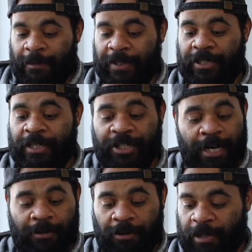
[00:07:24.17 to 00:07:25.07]
But in
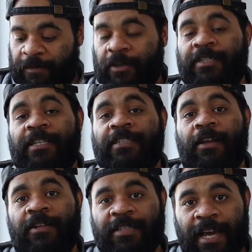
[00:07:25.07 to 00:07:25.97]
general, if you're a
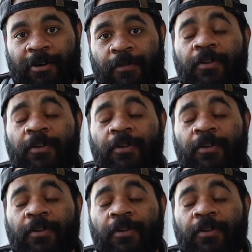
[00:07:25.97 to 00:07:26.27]
DSLR scanner,